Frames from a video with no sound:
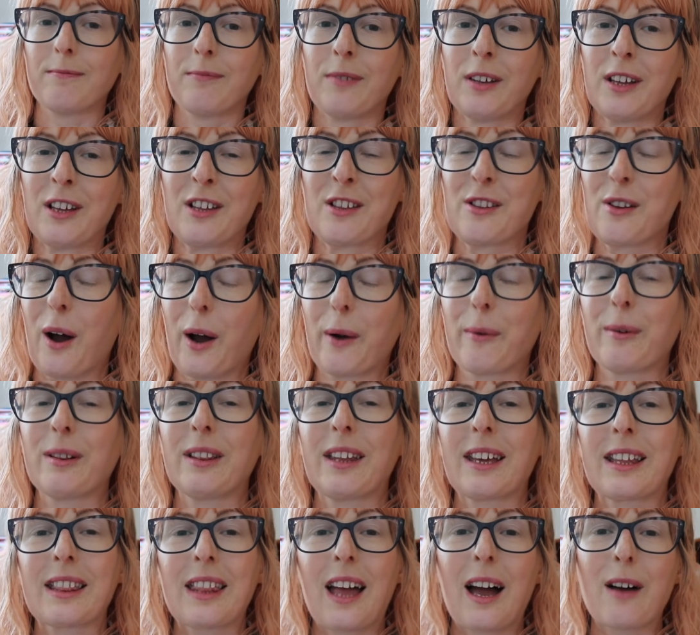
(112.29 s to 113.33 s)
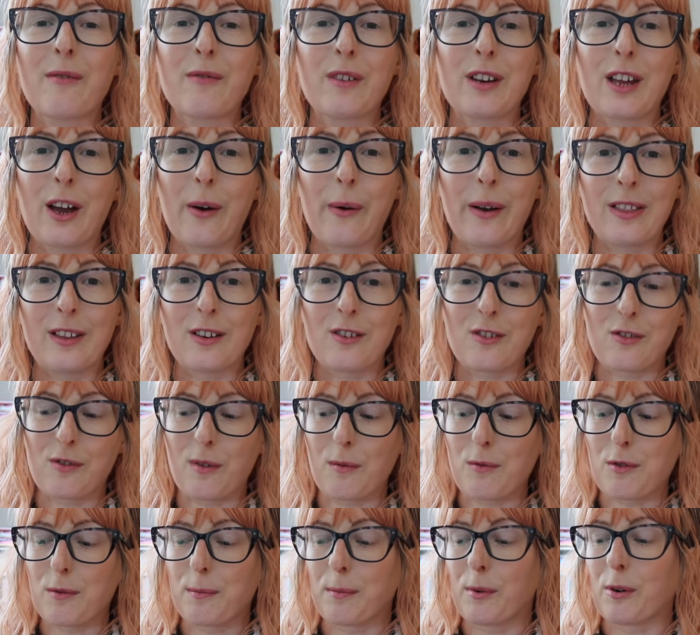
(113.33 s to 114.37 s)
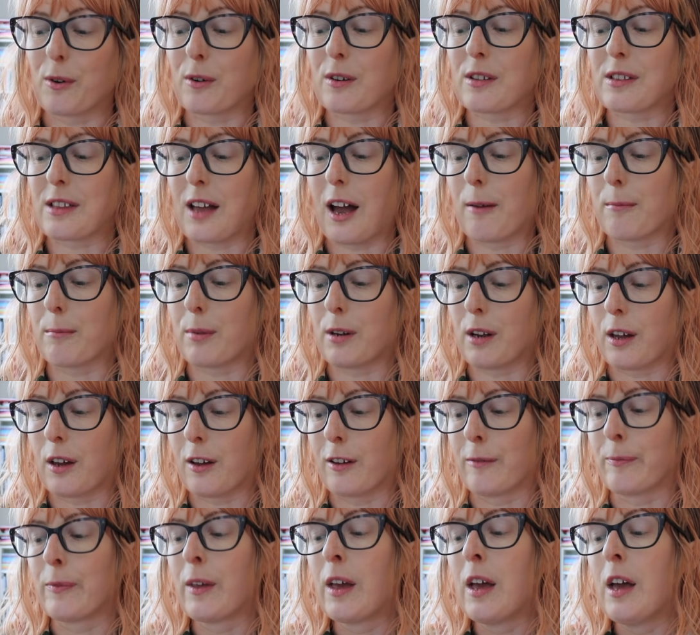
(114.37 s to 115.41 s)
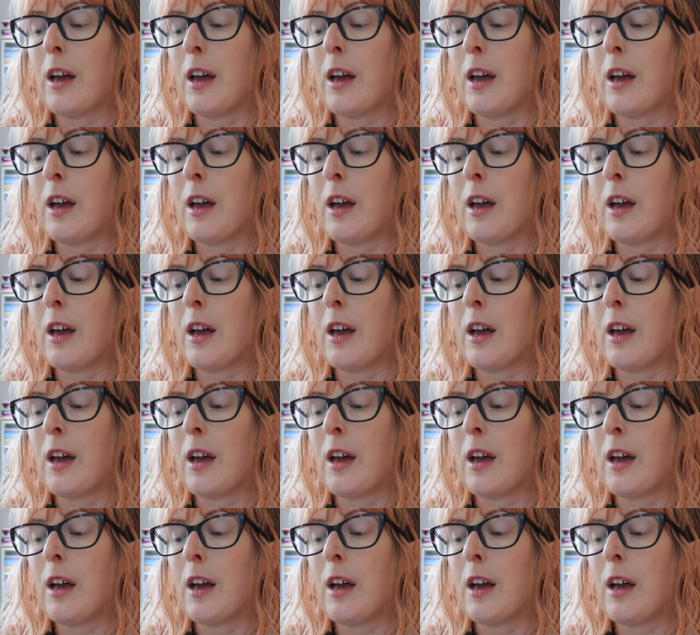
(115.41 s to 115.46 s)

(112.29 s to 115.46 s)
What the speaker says: So I will link that video in the description box down below.